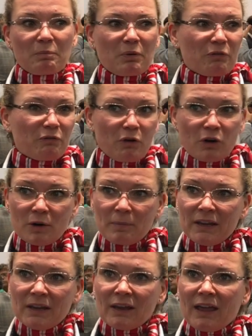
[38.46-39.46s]

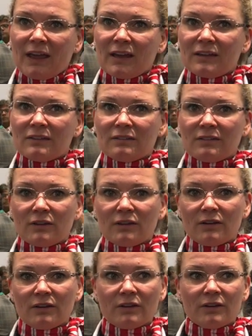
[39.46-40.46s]
performing and
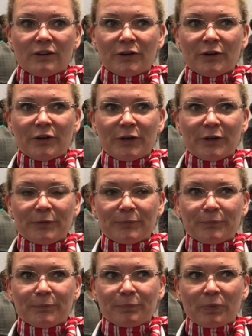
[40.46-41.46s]
the,
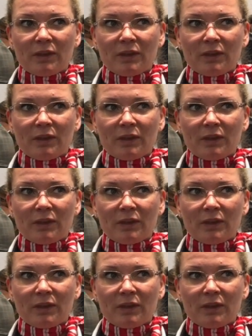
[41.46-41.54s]
um,